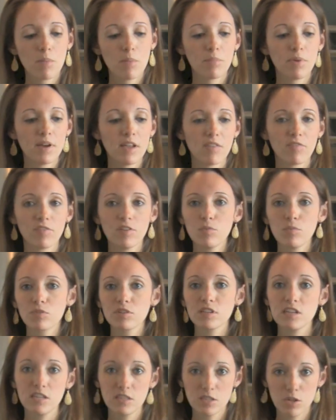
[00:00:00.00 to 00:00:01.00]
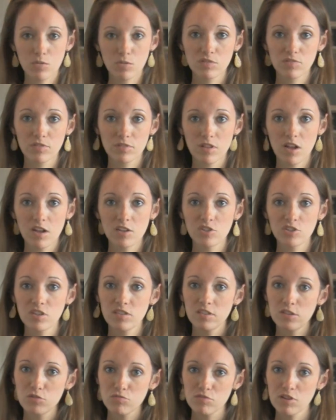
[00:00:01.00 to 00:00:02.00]
But if he were to eat those for lunch
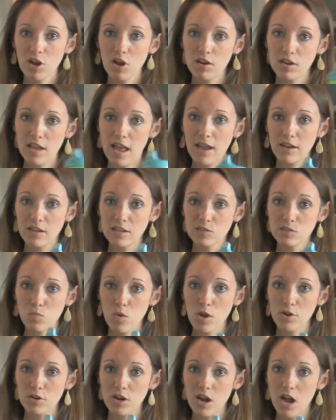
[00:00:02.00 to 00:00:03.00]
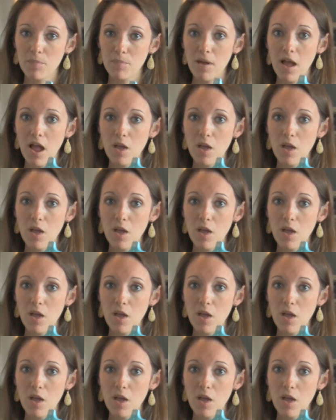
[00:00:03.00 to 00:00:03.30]
and then drink on it out of his water cup,